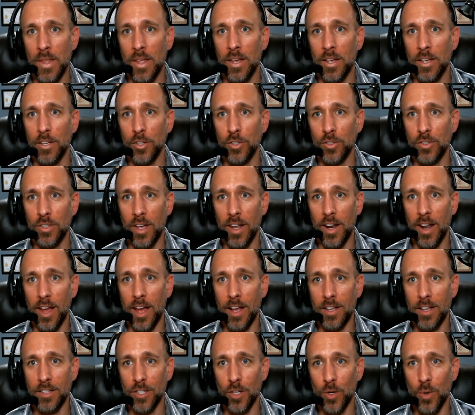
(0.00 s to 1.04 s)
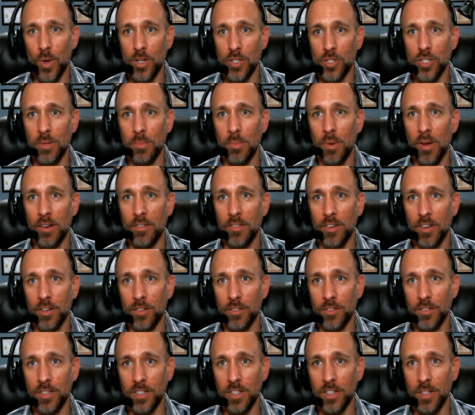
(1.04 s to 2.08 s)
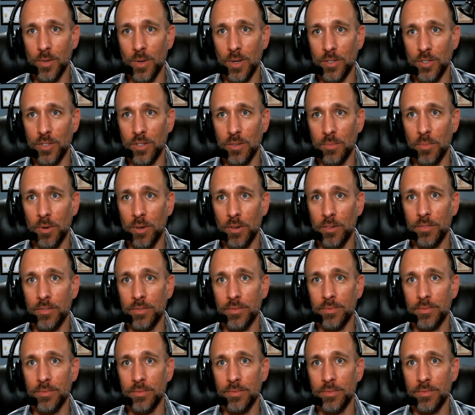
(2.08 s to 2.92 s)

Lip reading: You said I asked a question above. I don't see a question above.